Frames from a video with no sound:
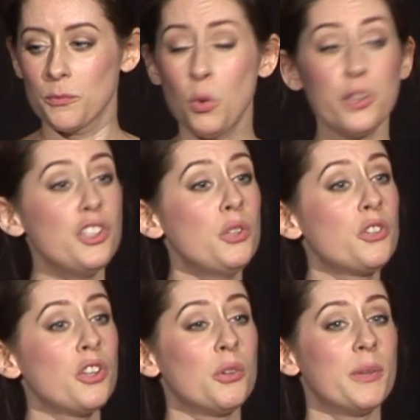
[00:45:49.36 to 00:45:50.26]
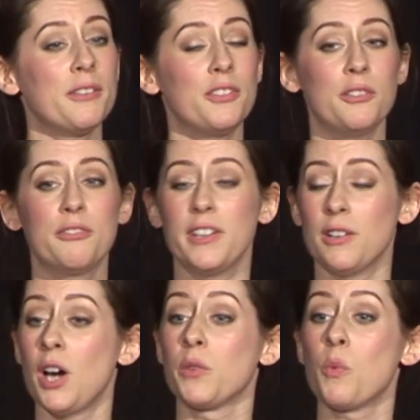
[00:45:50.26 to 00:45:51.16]
what do you do if you
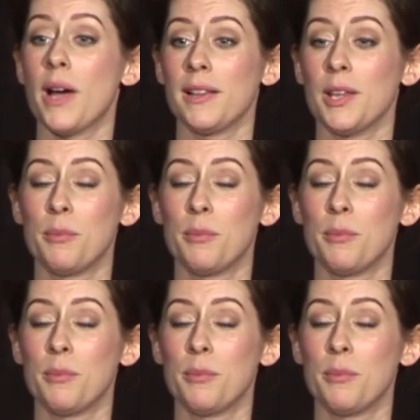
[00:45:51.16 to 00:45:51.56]
feel unwell